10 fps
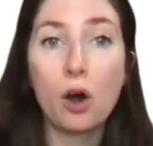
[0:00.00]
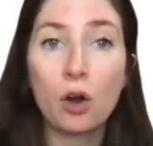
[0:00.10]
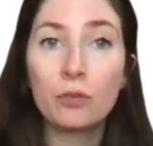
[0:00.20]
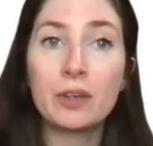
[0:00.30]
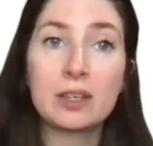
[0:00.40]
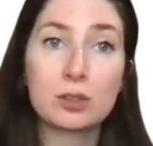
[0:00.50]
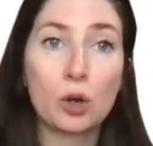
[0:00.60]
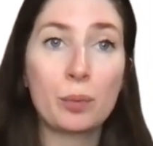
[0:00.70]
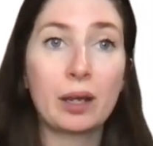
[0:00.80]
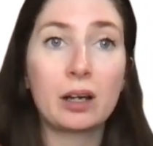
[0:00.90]
on this
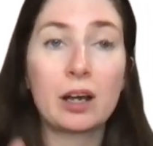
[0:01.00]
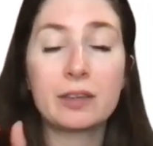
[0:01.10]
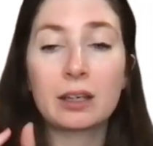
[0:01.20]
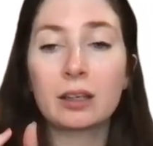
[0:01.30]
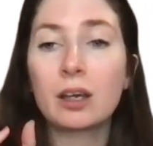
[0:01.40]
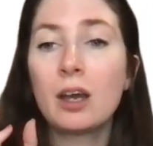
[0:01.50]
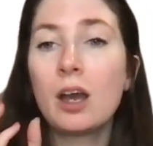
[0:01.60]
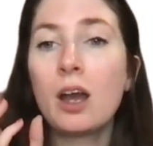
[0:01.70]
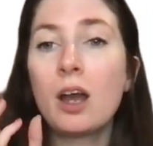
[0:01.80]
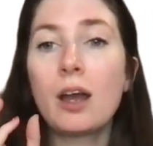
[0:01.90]
topic. I think
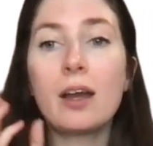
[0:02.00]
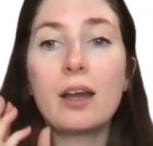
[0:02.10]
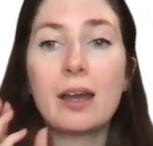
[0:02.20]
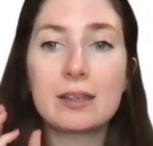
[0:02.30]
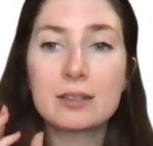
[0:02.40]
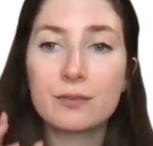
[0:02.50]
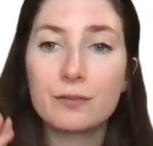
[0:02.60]
it's